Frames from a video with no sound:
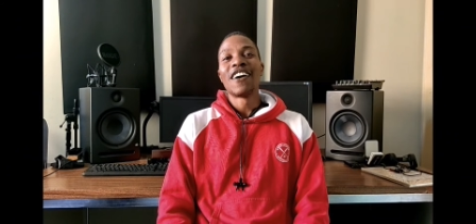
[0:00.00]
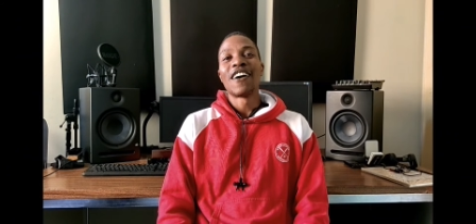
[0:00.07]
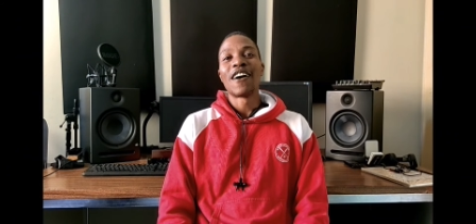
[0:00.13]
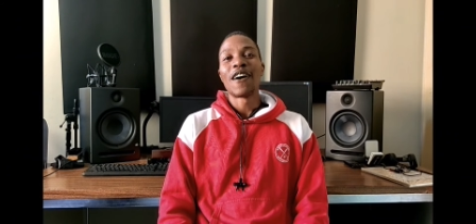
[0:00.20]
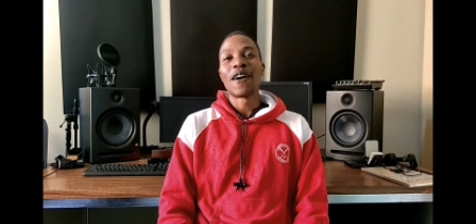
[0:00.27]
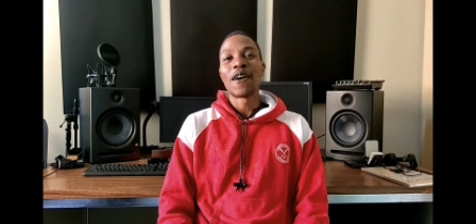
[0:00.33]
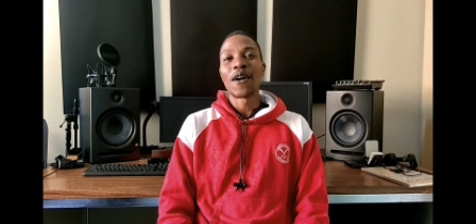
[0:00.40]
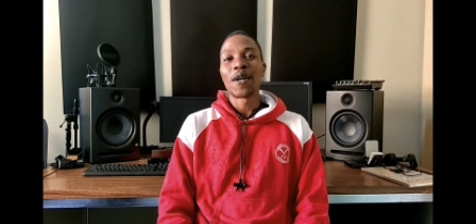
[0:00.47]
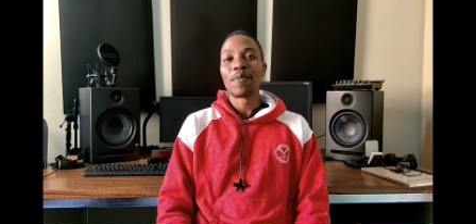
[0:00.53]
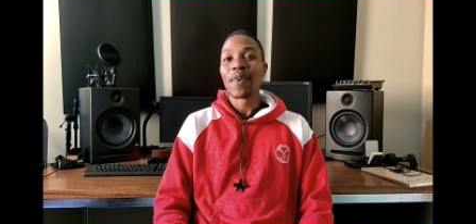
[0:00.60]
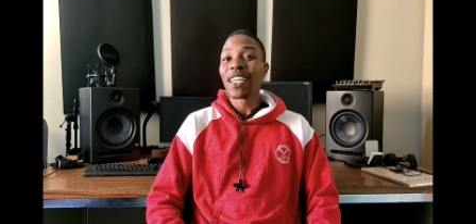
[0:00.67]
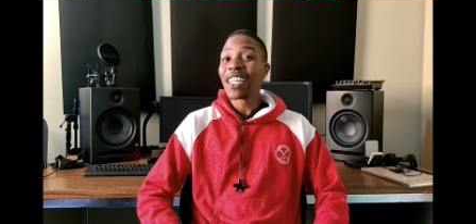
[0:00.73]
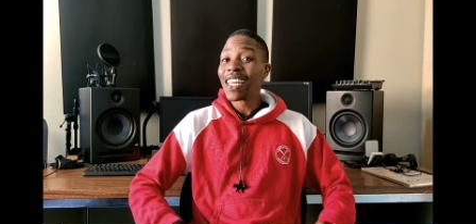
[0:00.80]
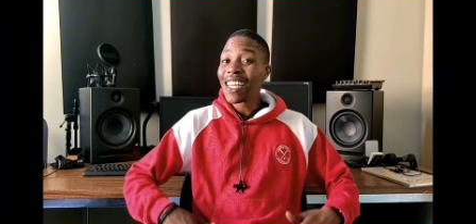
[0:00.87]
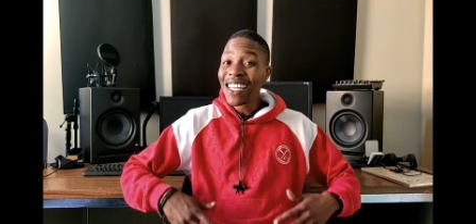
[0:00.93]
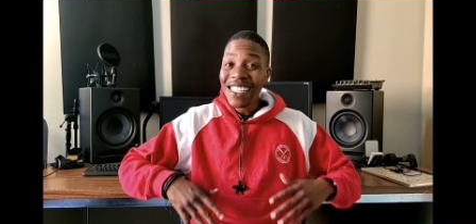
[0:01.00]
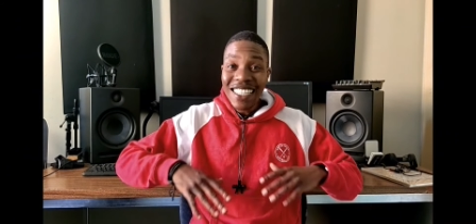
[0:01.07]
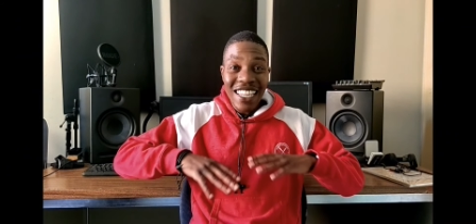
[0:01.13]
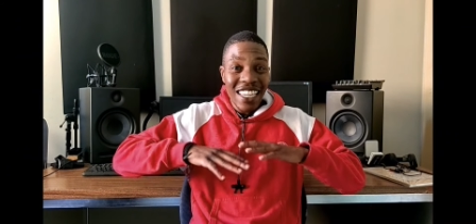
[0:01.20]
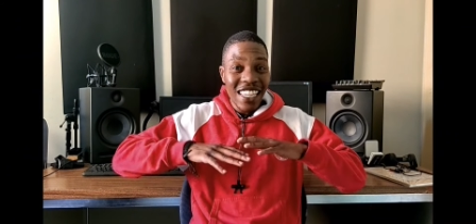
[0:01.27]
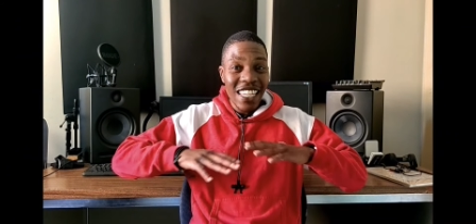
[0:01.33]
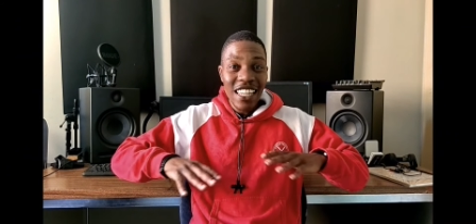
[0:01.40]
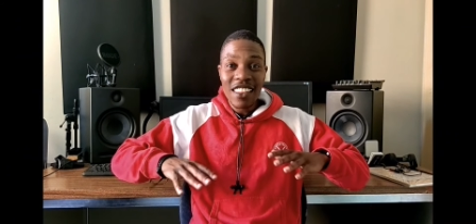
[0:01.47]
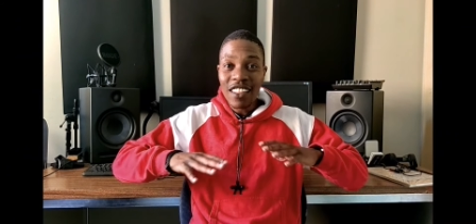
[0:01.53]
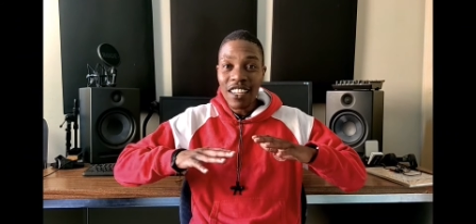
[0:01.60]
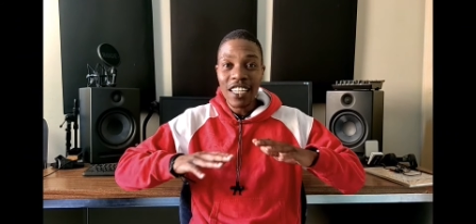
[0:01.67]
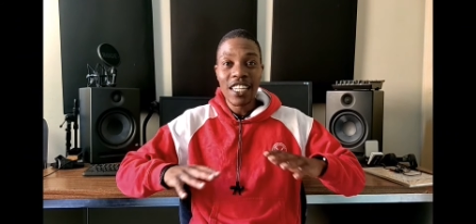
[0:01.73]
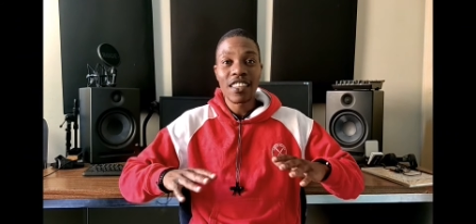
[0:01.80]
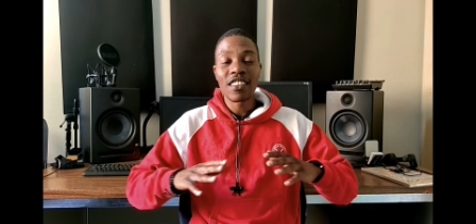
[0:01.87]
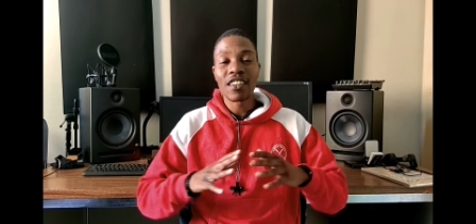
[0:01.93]
Um, and he is a lethal,
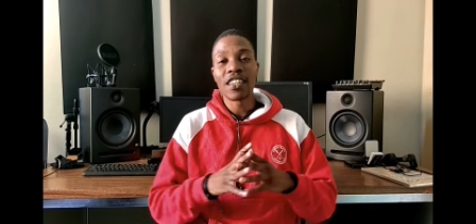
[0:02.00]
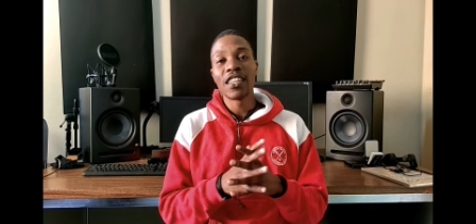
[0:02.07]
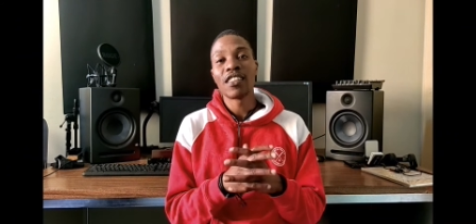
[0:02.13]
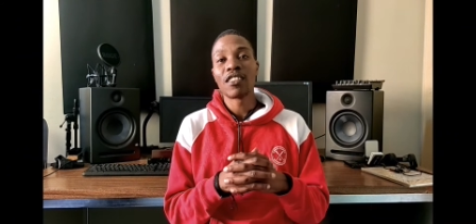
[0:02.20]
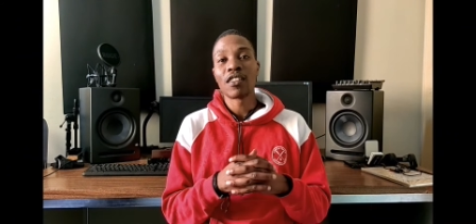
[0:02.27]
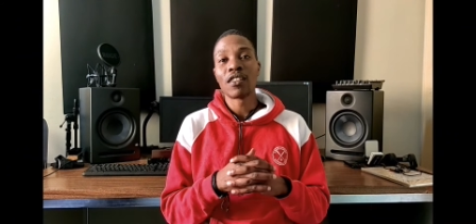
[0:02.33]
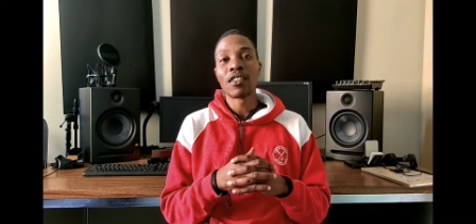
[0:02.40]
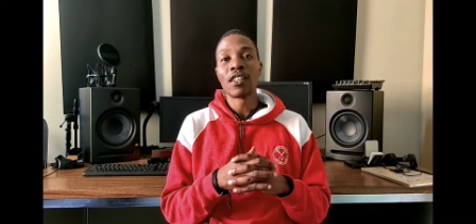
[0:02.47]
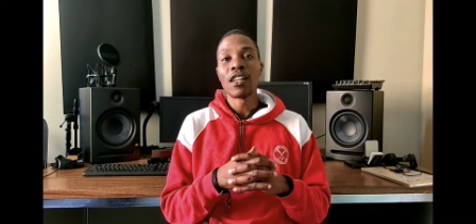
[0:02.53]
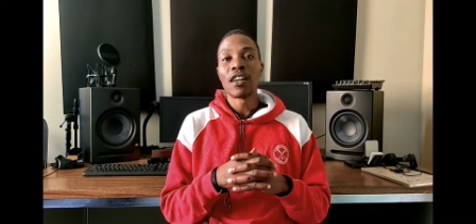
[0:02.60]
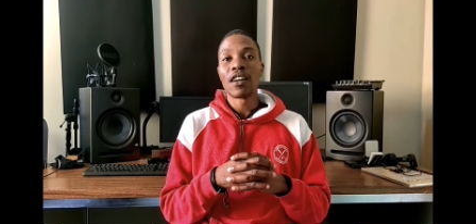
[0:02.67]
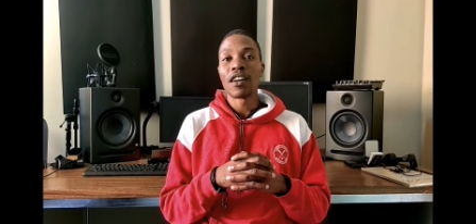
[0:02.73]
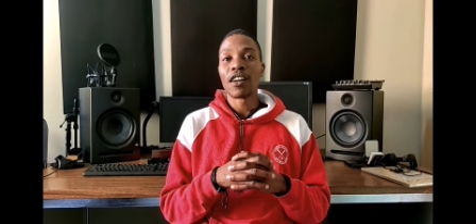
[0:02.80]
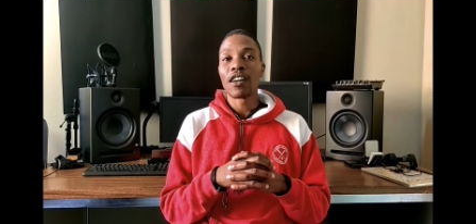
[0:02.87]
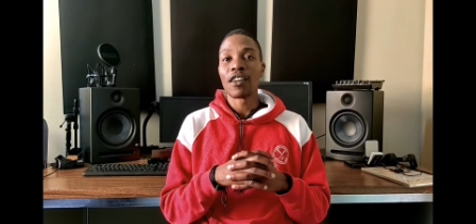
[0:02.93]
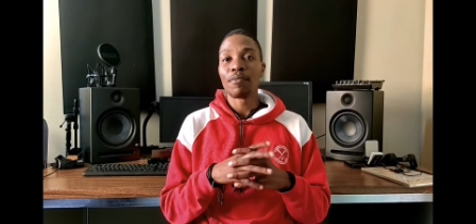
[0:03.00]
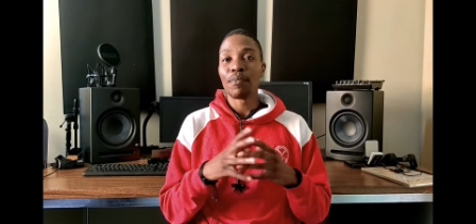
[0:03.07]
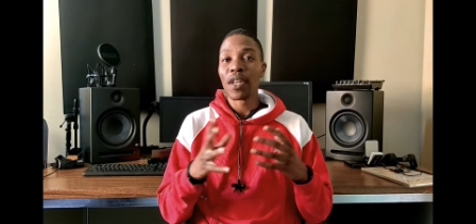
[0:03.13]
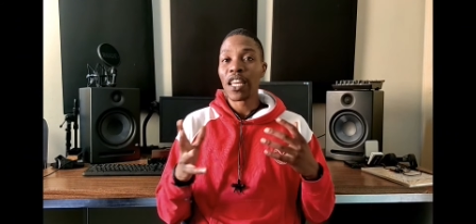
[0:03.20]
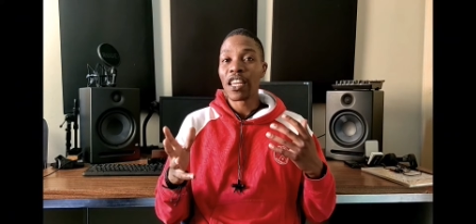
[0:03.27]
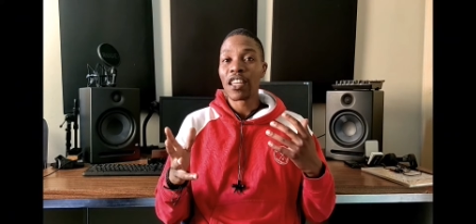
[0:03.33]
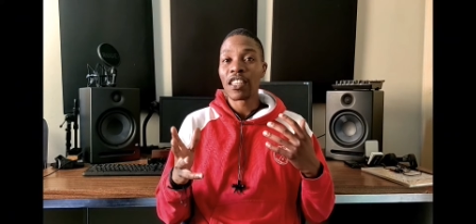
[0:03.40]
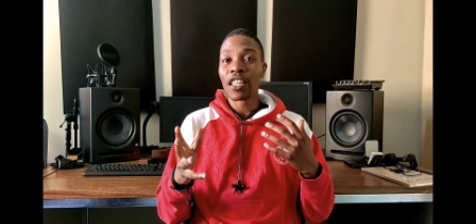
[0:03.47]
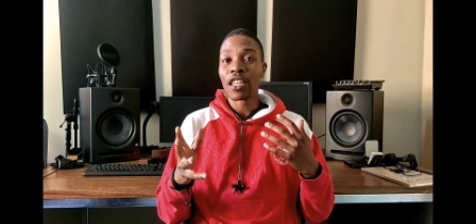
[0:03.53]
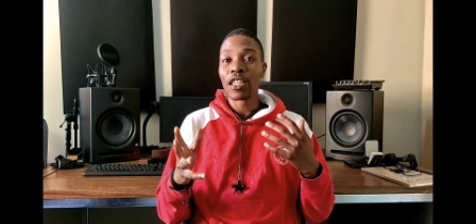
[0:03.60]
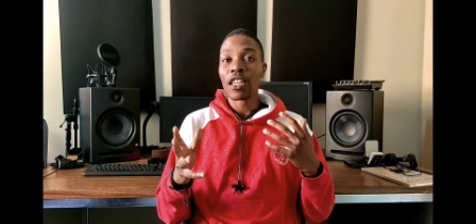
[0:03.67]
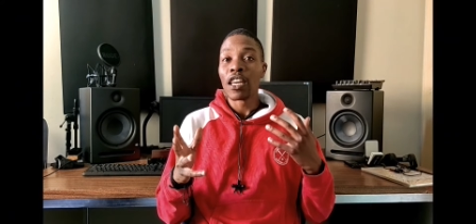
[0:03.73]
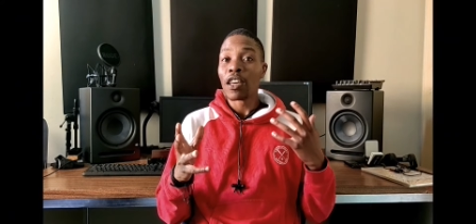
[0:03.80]
lethal, lethal uh, player that